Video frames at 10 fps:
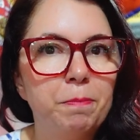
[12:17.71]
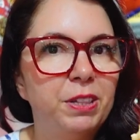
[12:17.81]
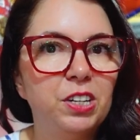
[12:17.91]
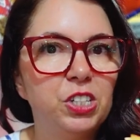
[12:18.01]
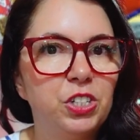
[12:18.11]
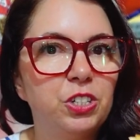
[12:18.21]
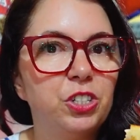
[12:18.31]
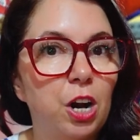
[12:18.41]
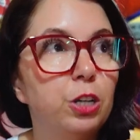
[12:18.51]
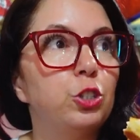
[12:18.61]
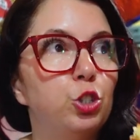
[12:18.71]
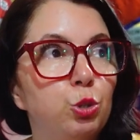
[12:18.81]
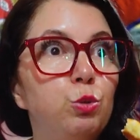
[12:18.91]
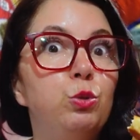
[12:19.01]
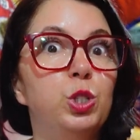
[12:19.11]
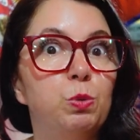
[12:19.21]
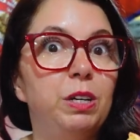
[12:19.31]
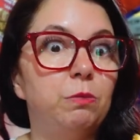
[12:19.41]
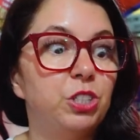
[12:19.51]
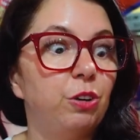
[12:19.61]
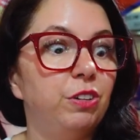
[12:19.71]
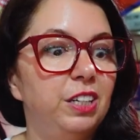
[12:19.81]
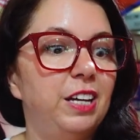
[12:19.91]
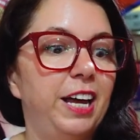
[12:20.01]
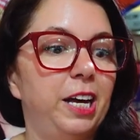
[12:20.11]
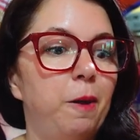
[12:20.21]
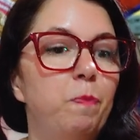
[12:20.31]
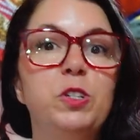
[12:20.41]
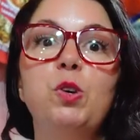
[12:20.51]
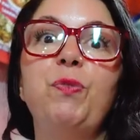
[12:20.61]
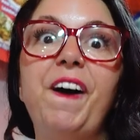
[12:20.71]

but the desserts aren't too sweet, which I really like so